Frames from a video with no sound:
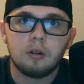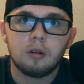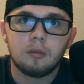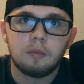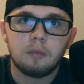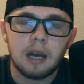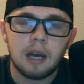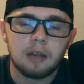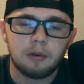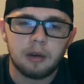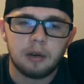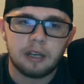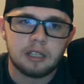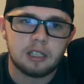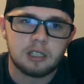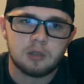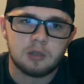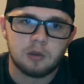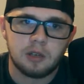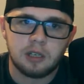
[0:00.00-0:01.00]
the way,
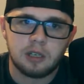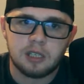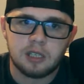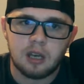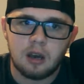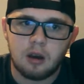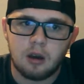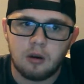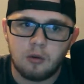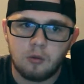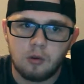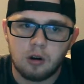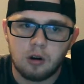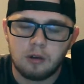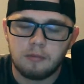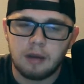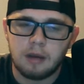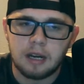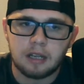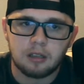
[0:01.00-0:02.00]
this was one
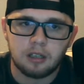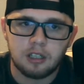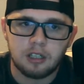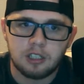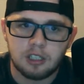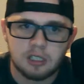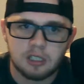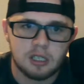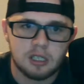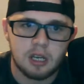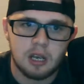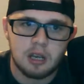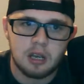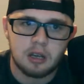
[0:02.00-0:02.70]
of Mike Leach's